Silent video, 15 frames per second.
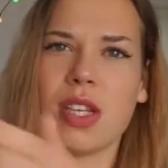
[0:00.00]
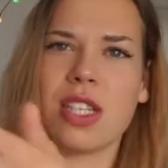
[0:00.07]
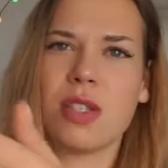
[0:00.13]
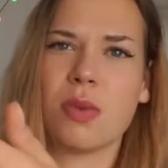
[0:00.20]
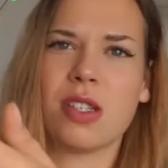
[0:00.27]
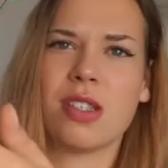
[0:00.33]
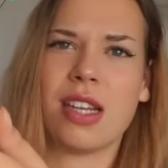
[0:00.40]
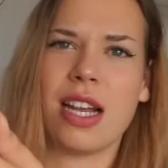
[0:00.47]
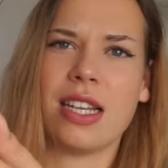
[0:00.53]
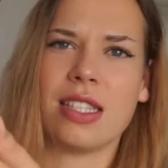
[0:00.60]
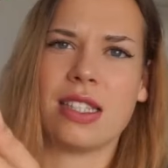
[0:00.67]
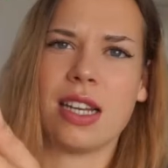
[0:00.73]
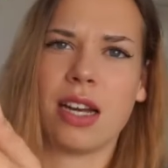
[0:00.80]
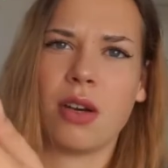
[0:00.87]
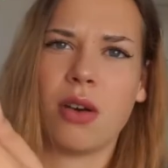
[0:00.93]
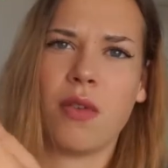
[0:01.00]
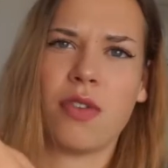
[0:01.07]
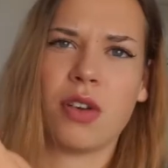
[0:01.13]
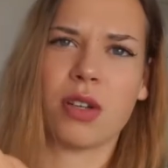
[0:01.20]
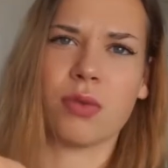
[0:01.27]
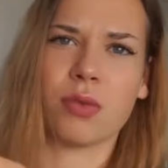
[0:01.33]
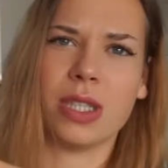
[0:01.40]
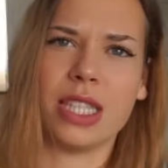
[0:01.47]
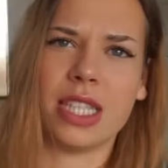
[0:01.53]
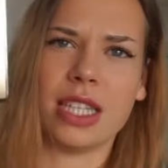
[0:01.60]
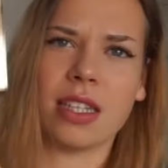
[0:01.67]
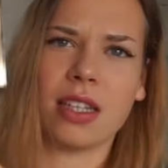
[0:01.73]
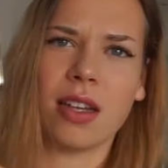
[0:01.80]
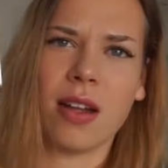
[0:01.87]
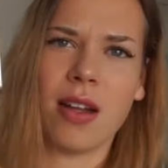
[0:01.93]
This one says, I don't know if you can read it.